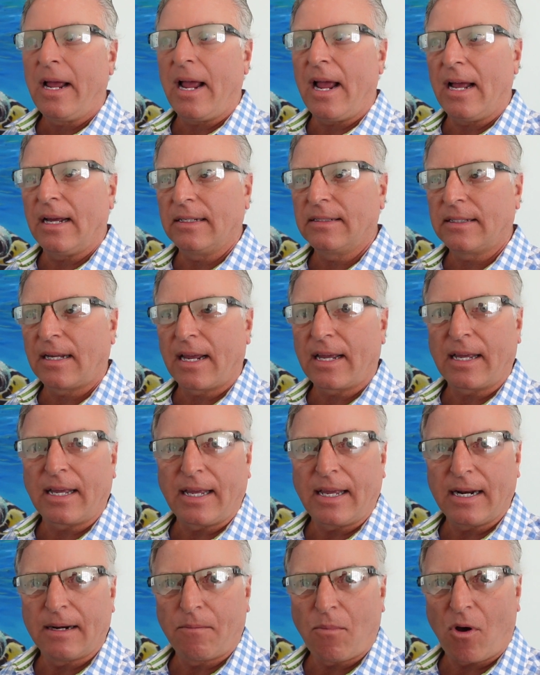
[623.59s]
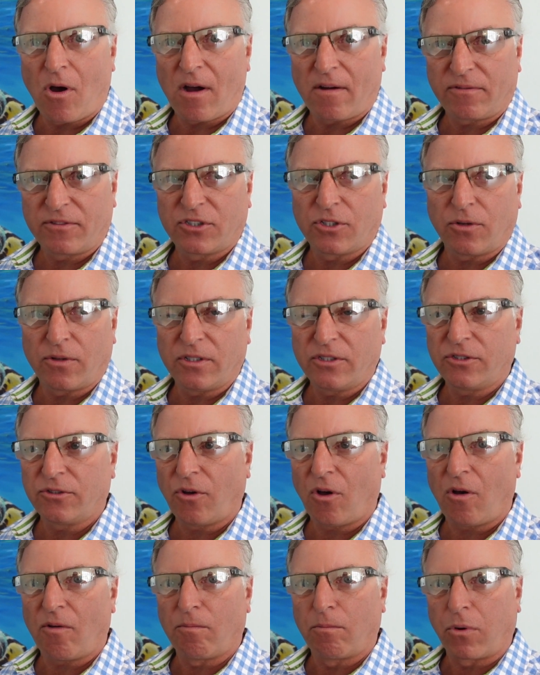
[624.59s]
as I can get them off. So this is
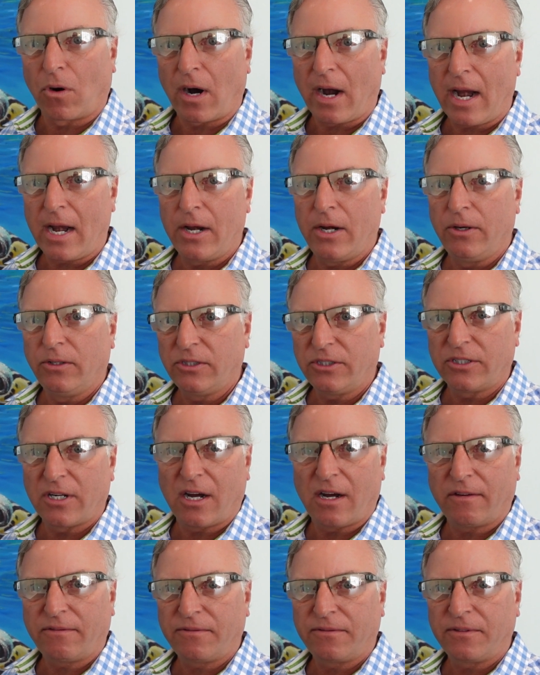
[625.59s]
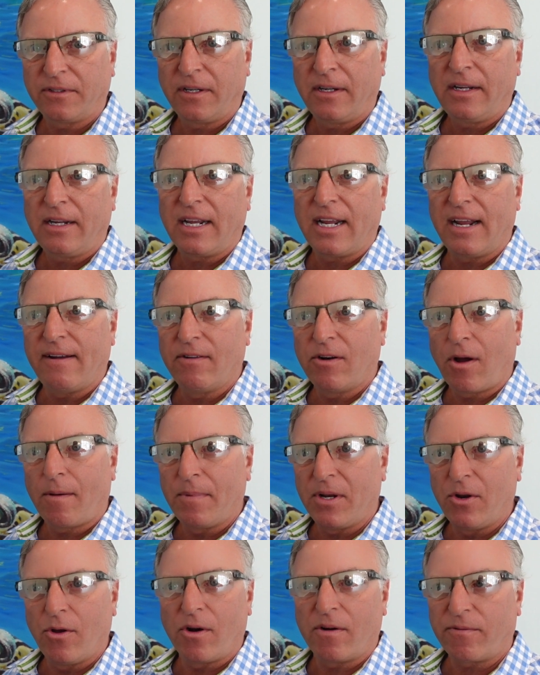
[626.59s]
all brand new stuff, even though I've
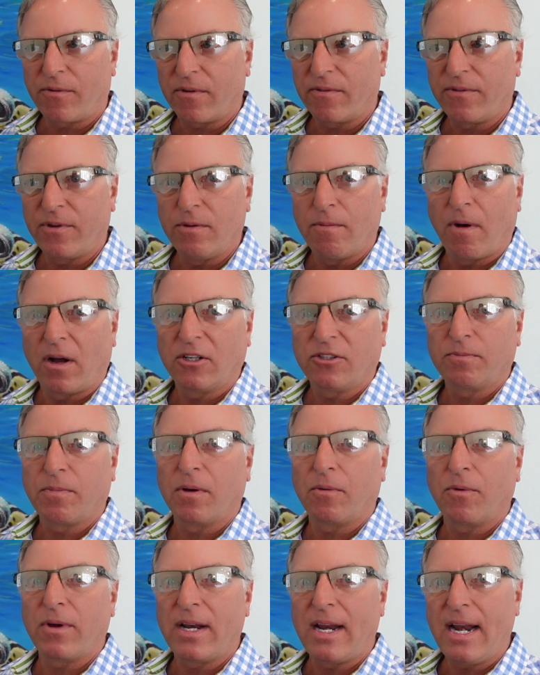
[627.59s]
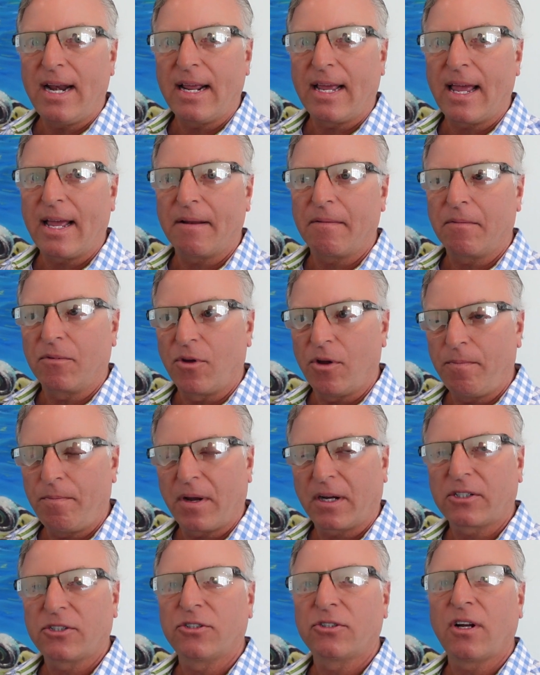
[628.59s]
been doing it for a few months, but we need to get good
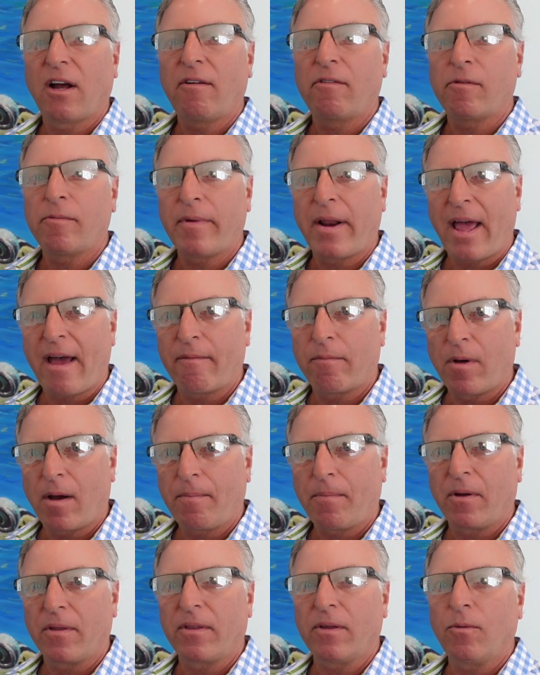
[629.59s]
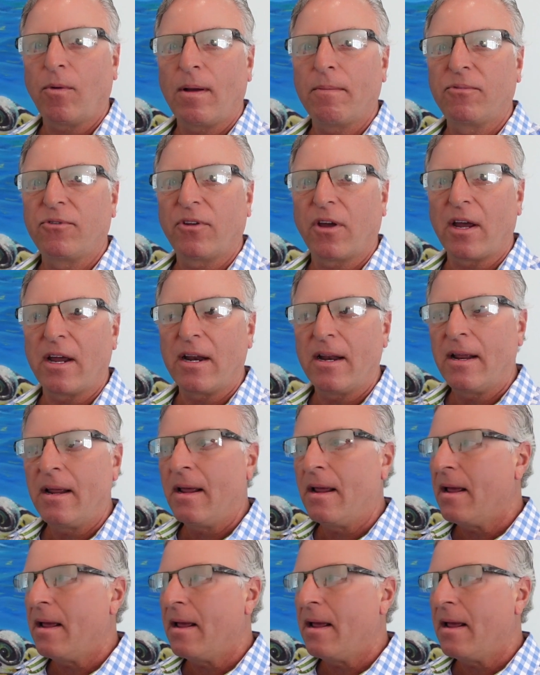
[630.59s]
pictures of them and have them up on the website.